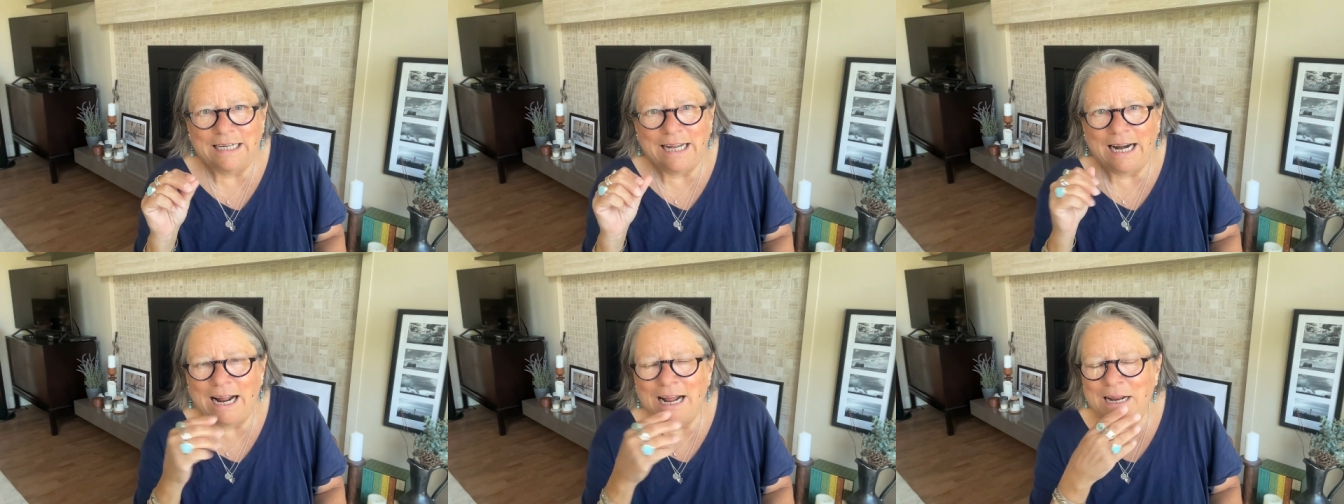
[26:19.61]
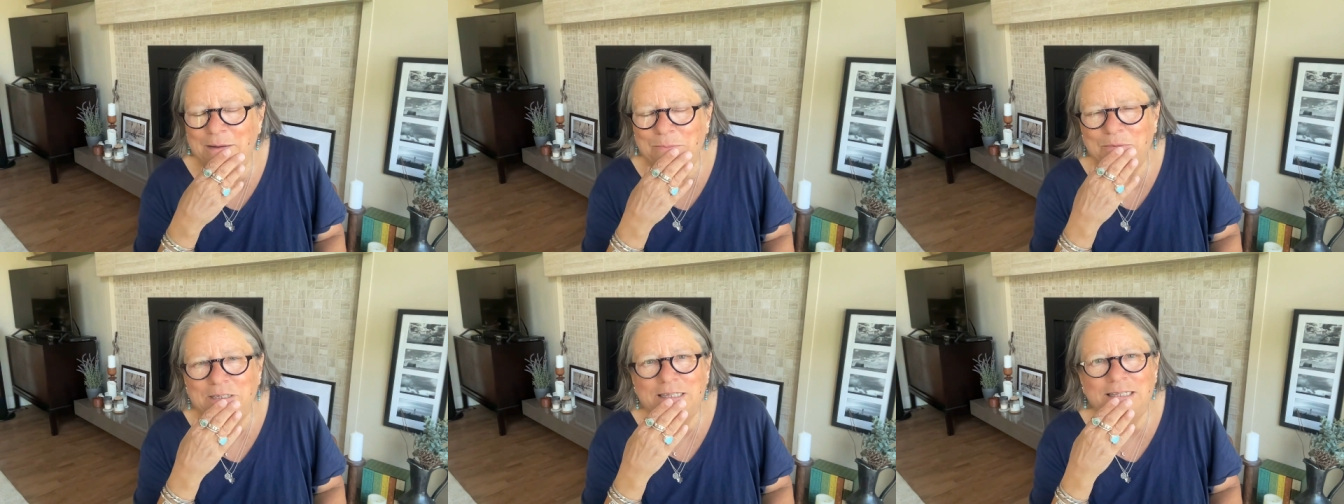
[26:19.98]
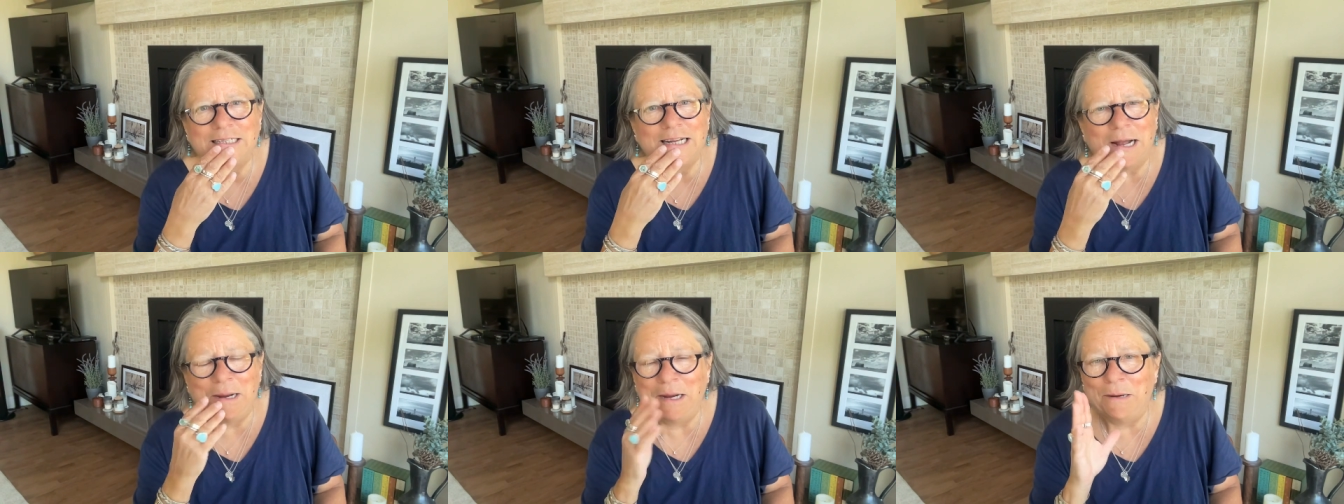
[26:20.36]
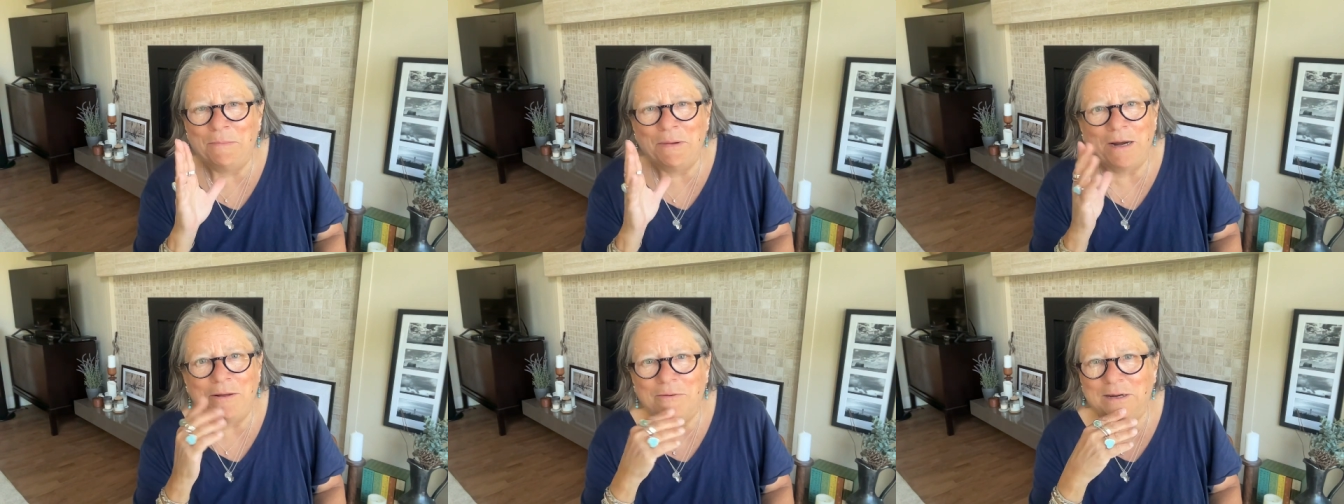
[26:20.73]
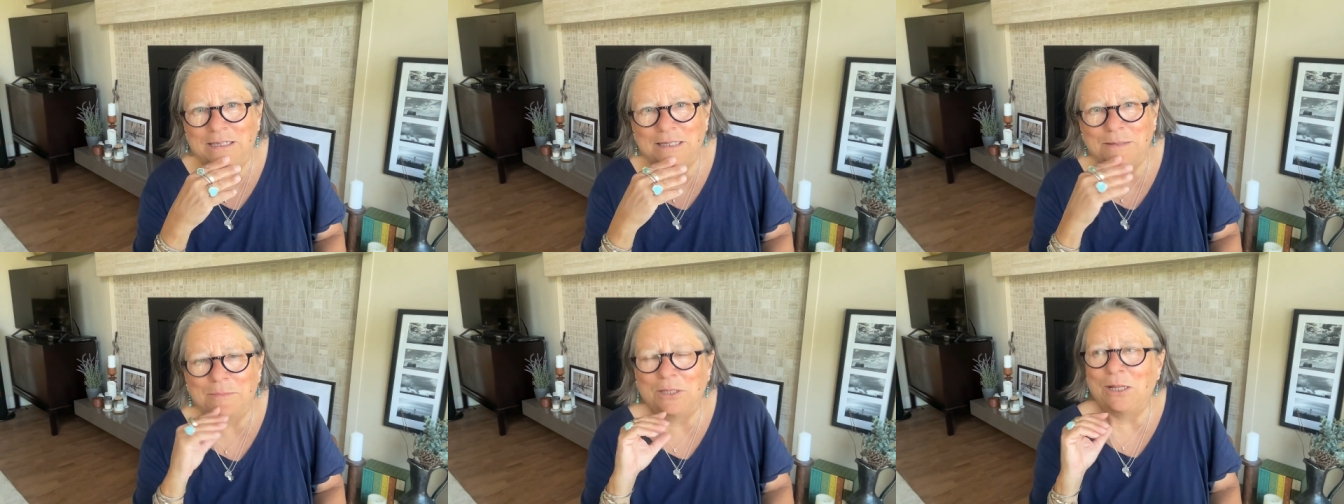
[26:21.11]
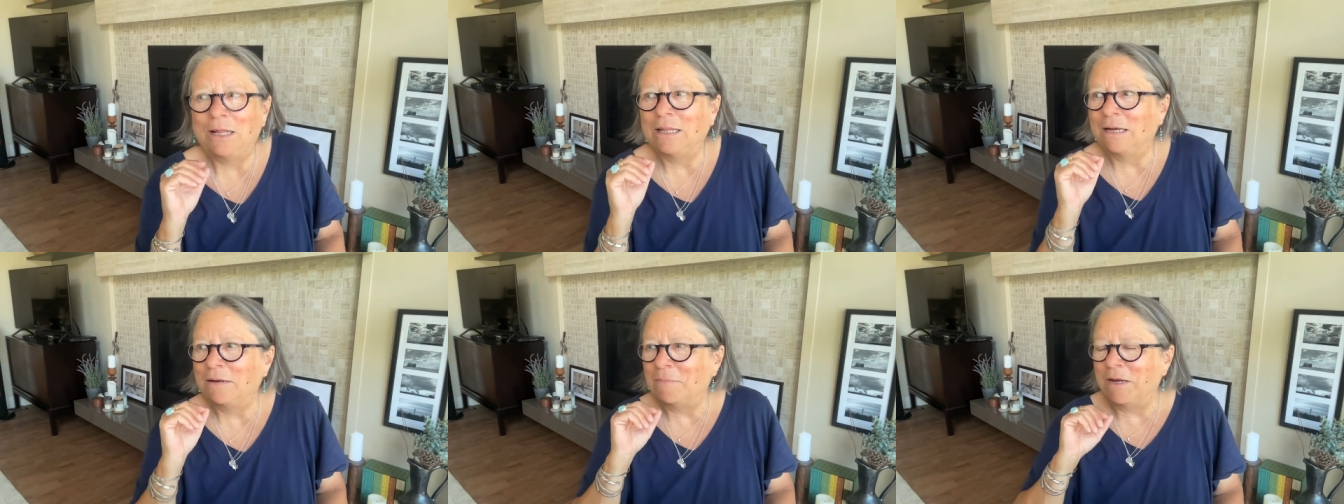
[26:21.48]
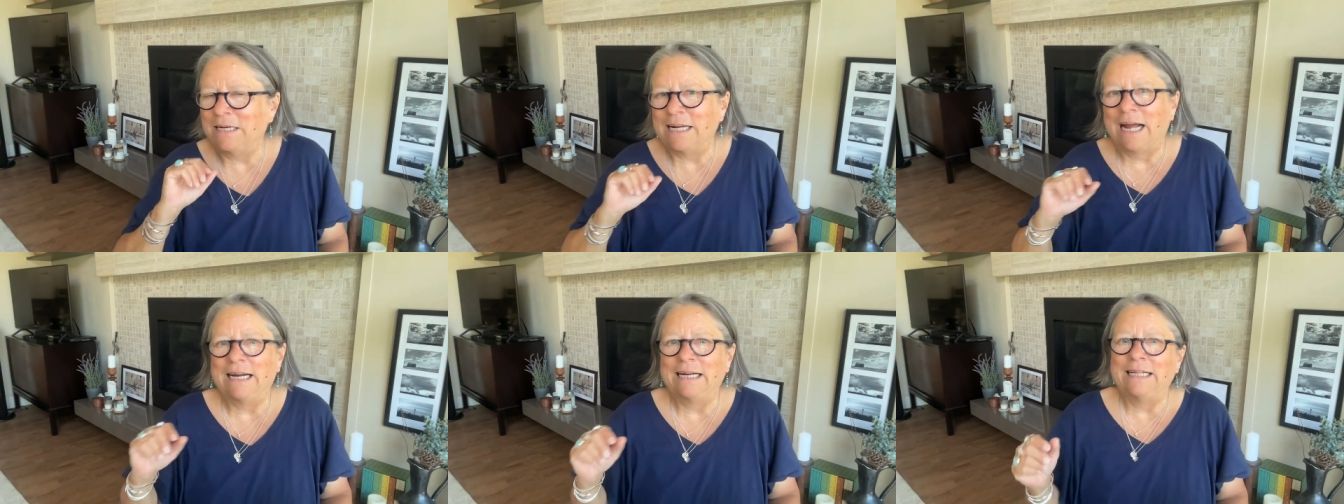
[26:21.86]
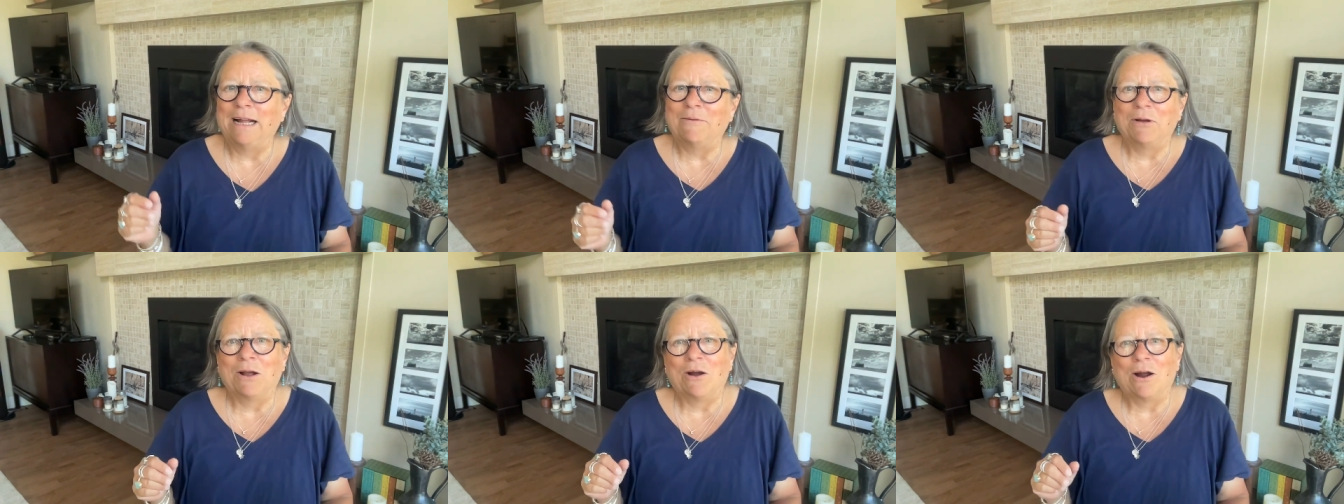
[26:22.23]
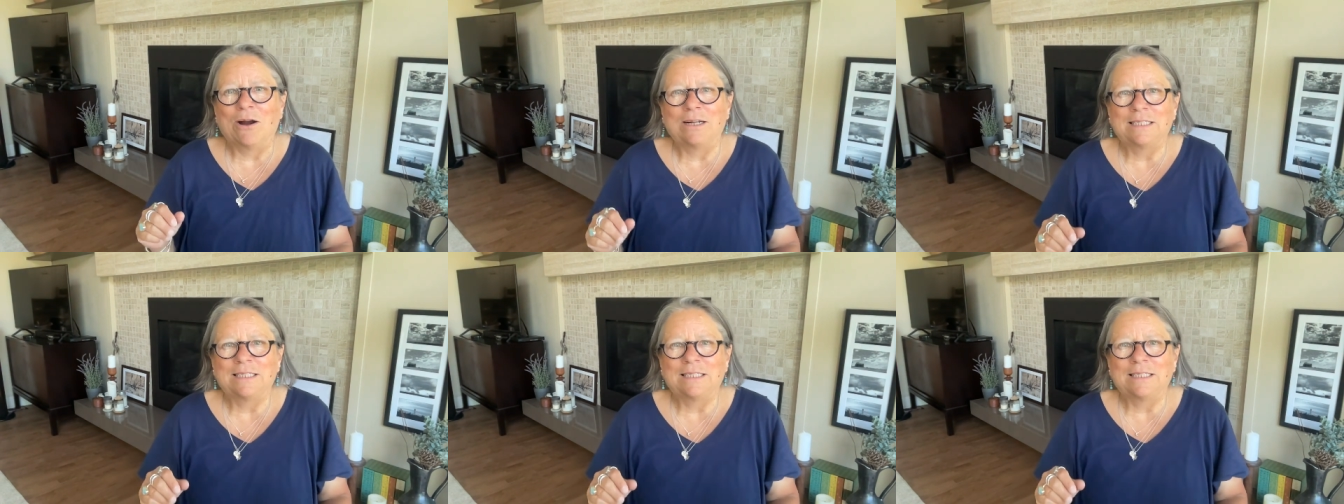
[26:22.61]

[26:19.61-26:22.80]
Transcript: And I am just, I, in many ways, I'm a lot like my dad in that regard.